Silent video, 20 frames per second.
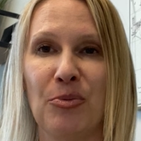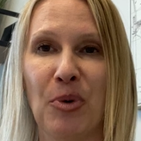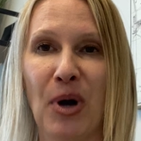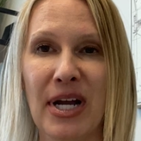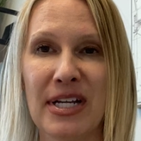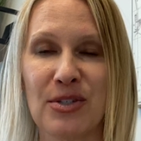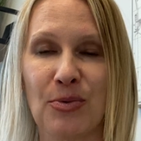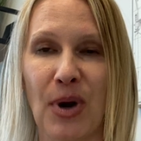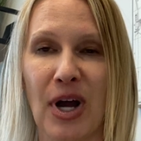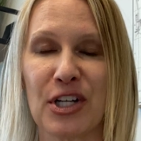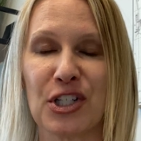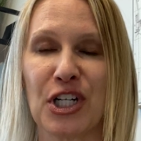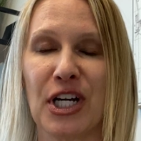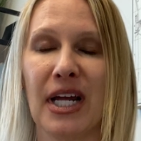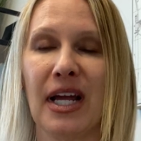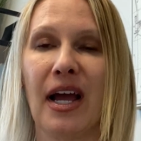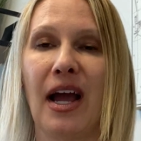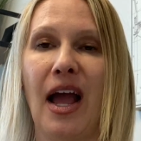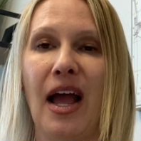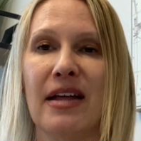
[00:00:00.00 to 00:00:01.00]
price
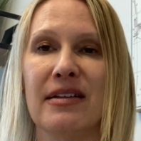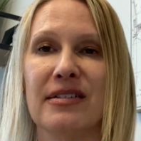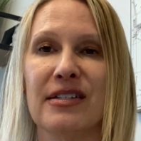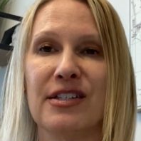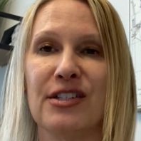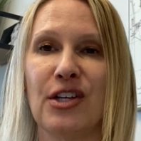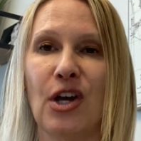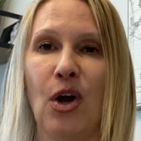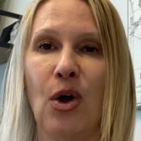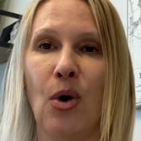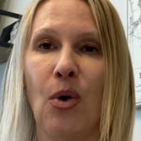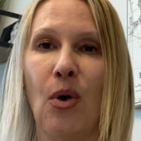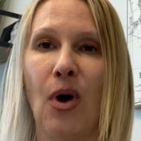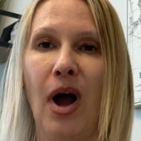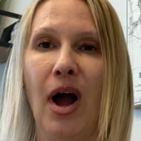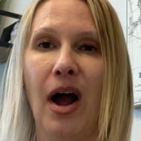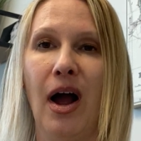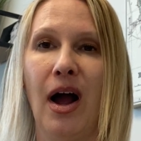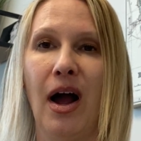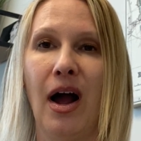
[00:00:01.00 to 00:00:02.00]
watching. And
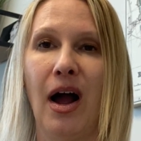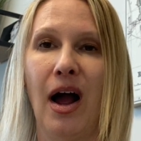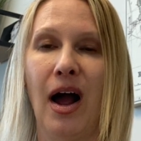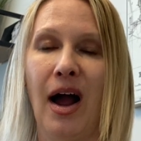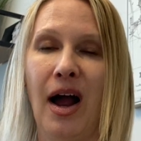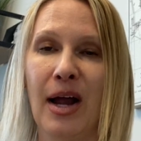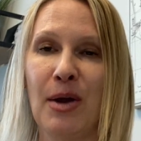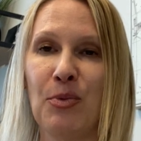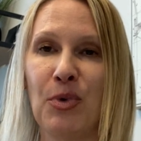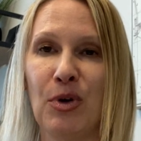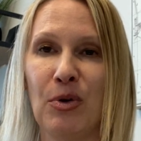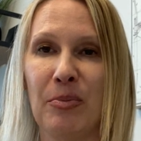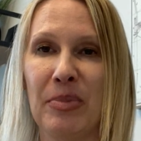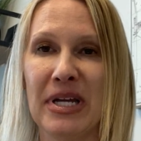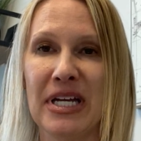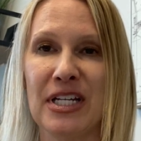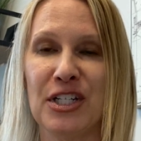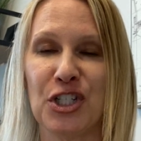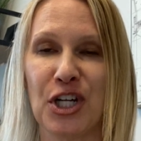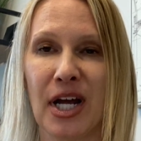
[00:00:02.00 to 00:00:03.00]
so I will
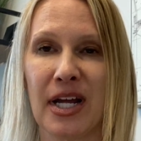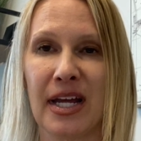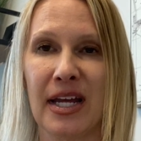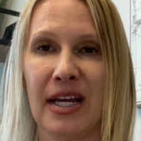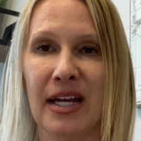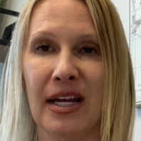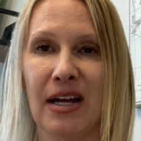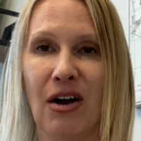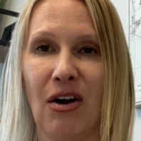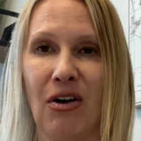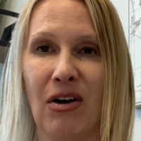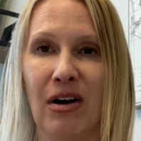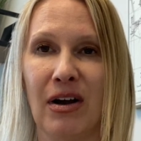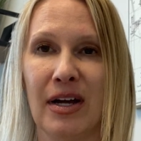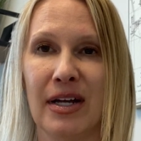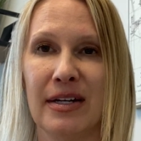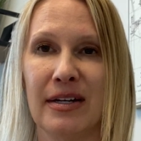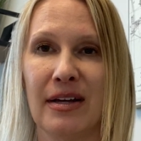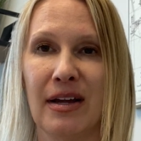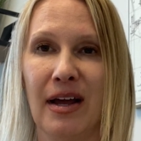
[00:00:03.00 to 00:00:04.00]
be checking
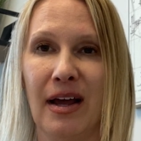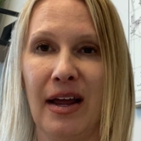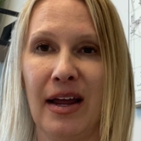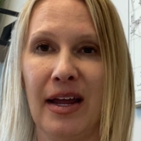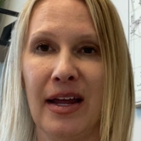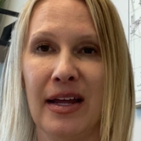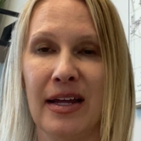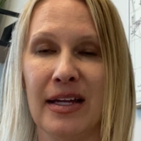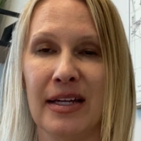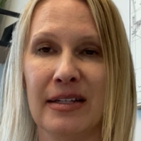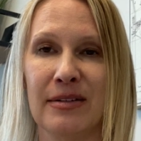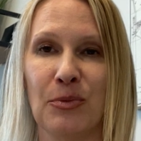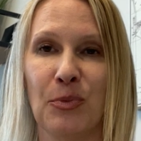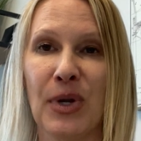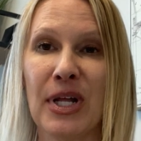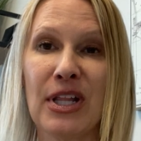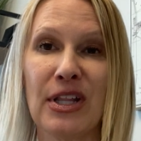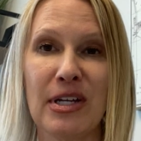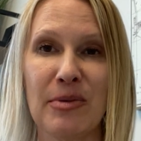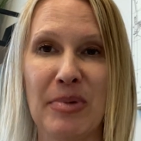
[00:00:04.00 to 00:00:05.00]
on a
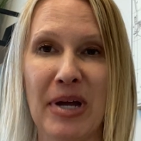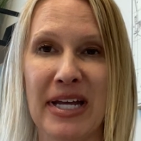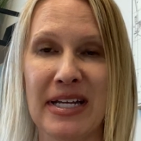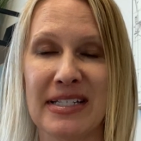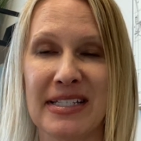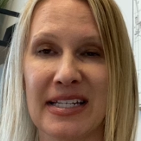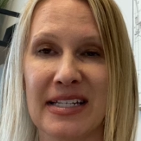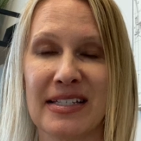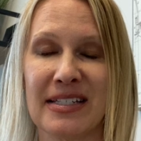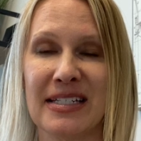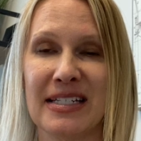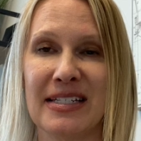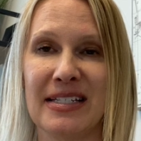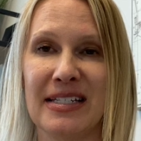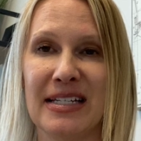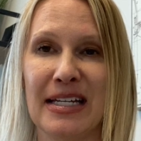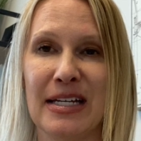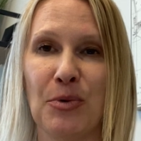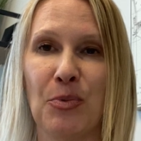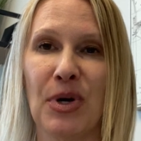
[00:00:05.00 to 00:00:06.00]
weekly basis to
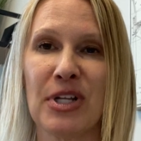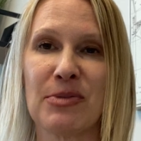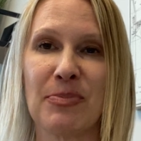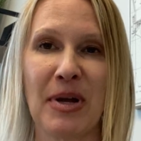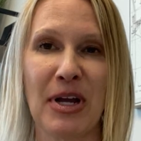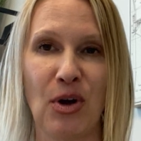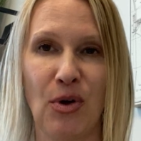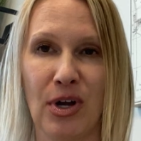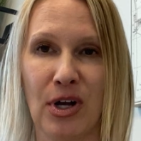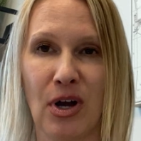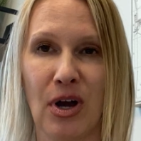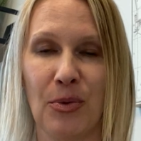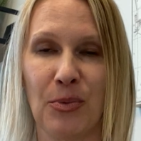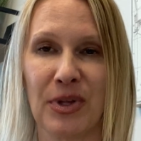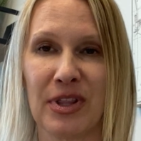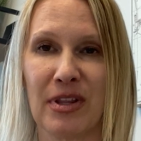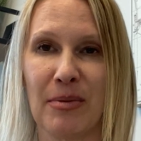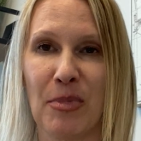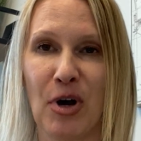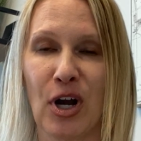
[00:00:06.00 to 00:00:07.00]
see what's been going on
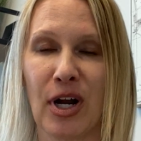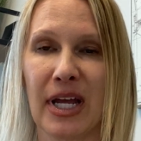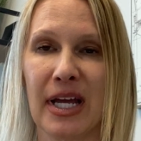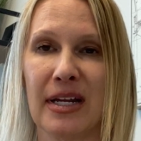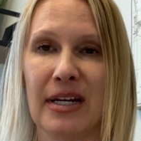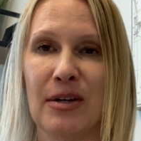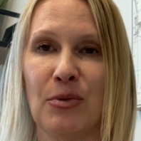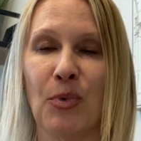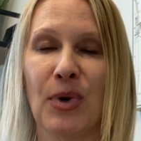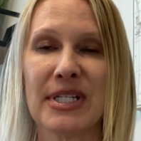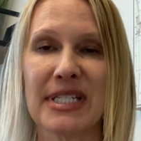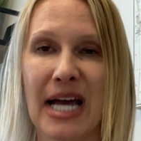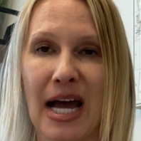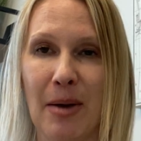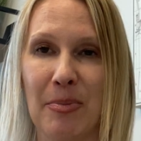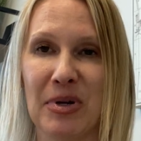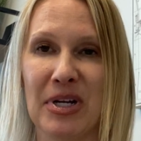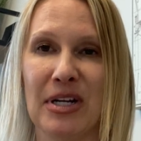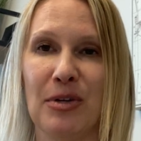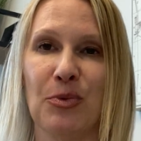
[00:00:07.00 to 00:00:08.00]
with the market and what's
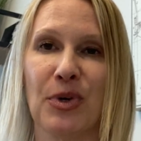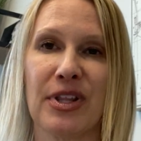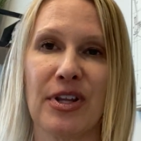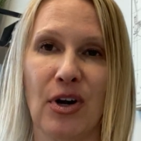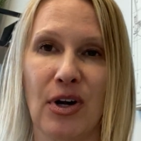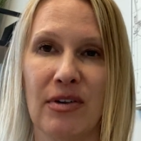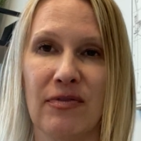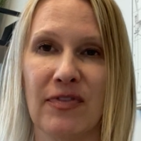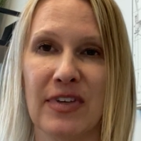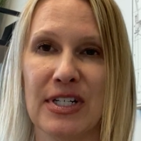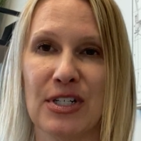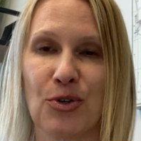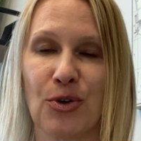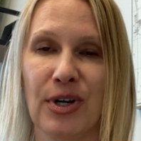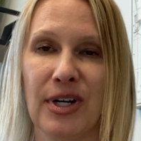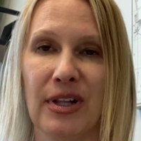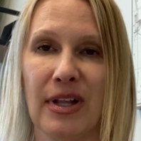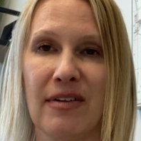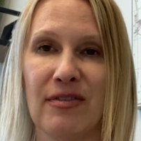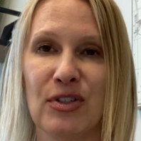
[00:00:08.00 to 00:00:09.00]
happening with our
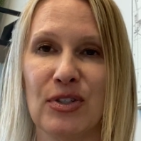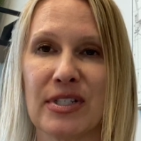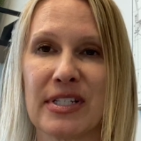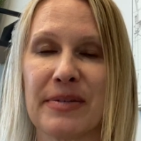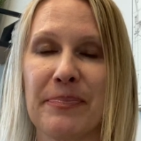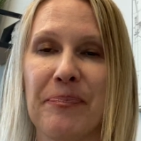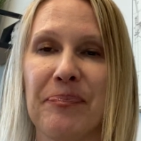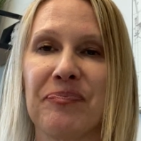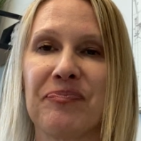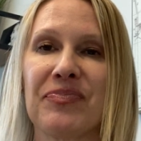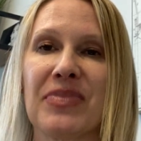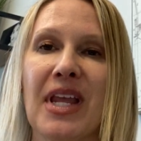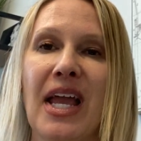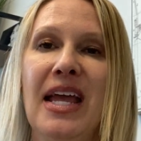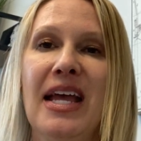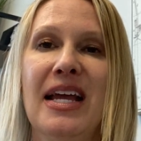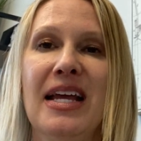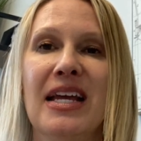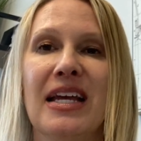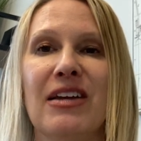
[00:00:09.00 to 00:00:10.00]
inventory levels.
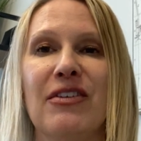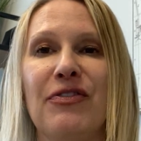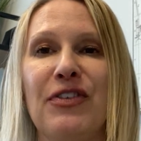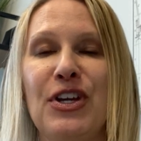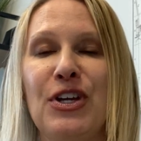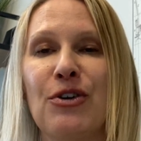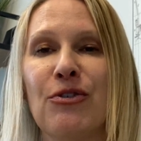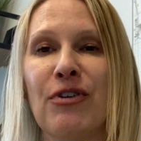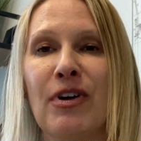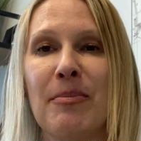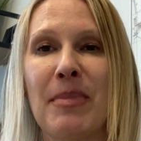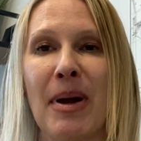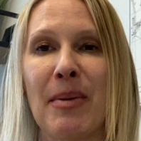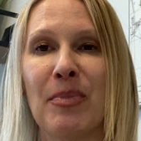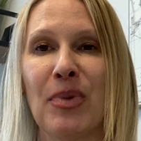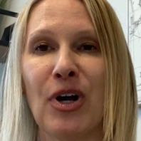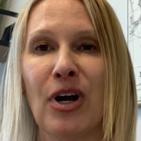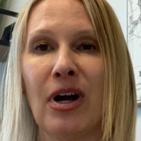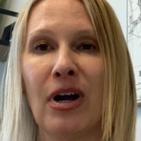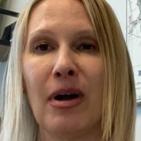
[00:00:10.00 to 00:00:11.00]
If you
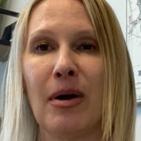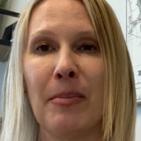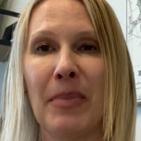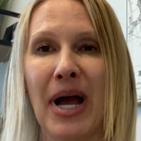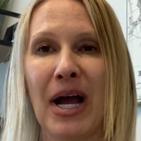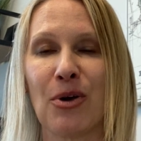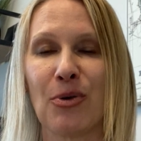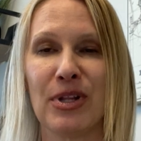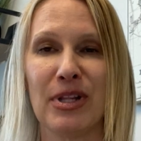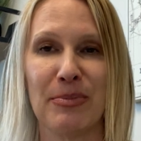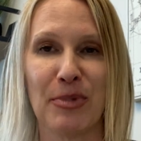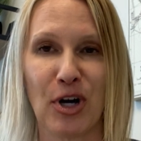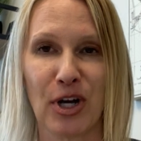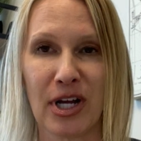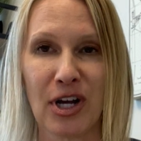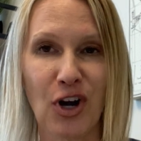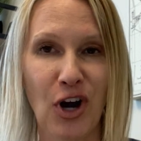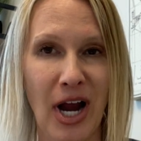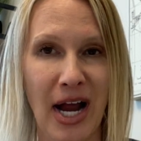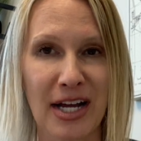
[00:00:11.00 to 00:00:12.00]
remember back when the
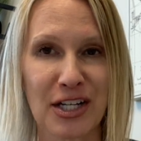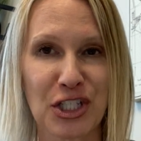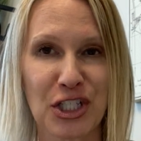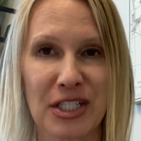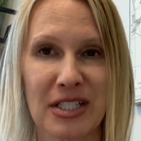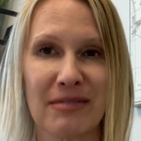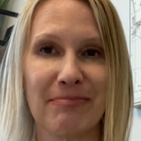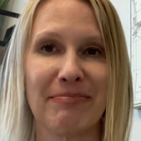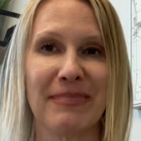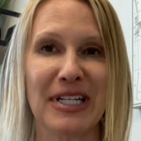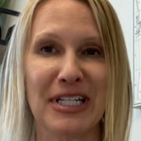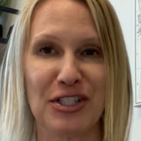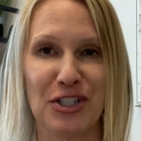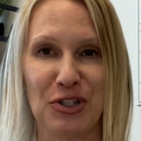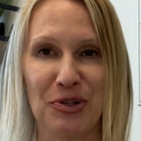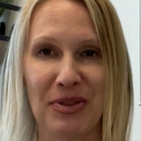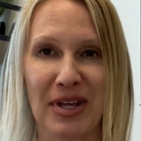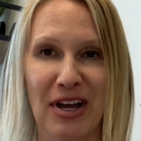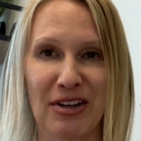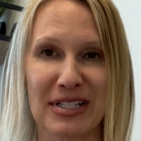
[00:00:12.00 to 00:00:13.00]
market crashed in
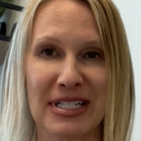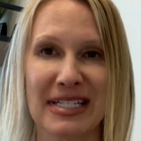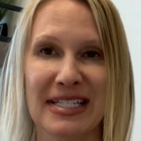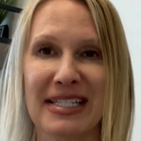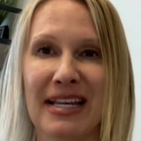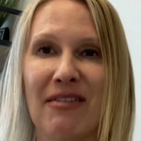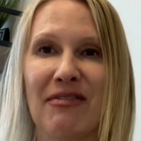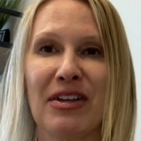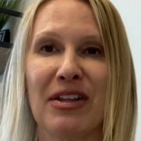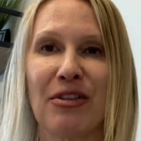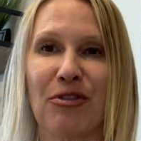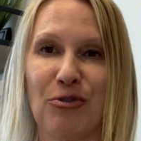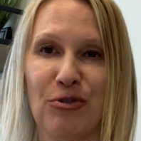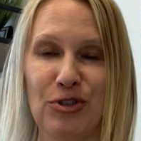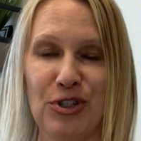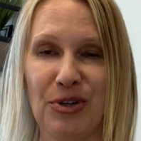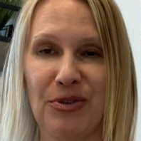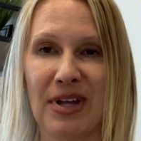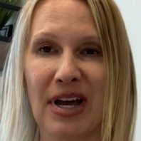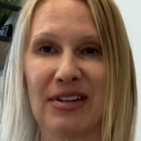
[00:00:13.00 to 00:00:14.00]
2007 through
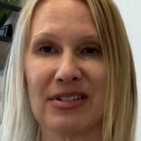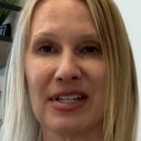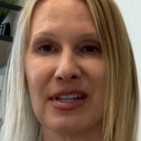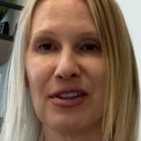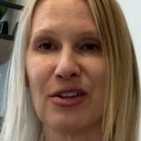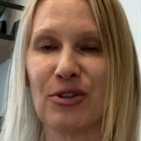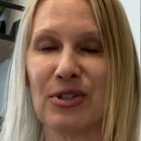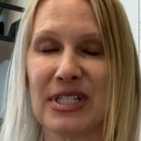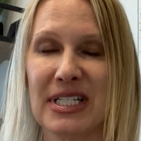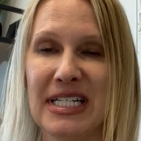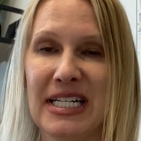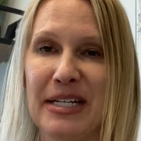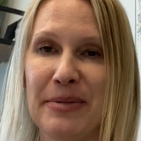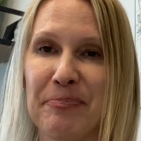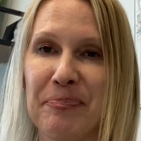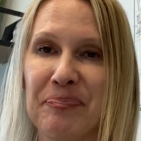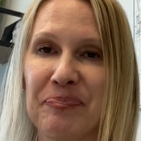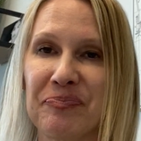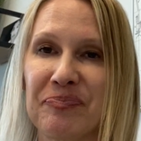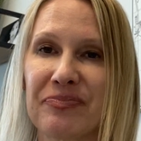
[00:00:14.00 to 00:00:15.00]

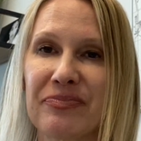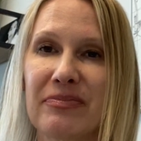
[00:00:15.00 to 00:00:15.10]
2013,